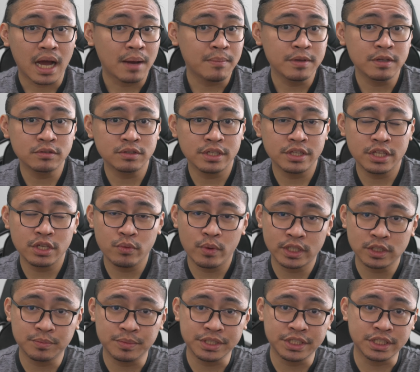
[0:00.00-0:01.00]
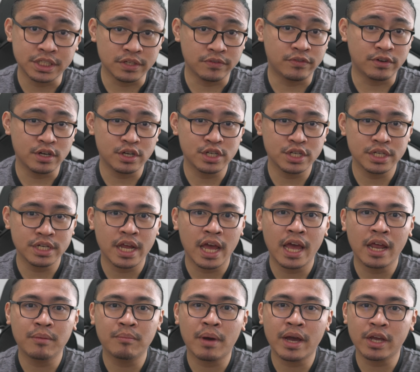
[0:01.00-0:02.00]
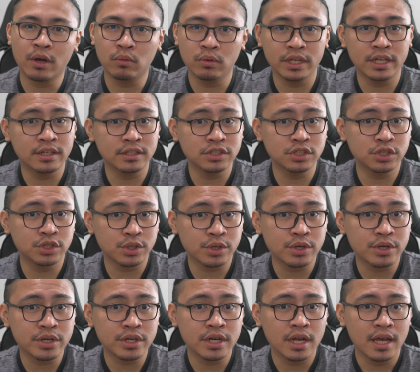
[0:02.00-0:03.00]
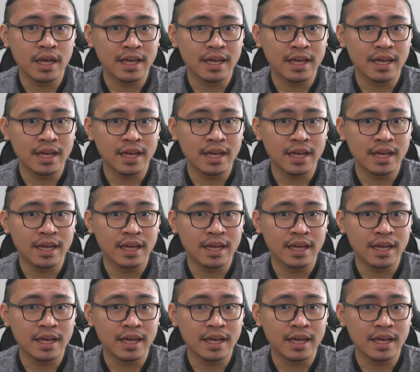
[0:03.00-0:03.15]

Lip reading: I'm using the USB-C version, and my only concern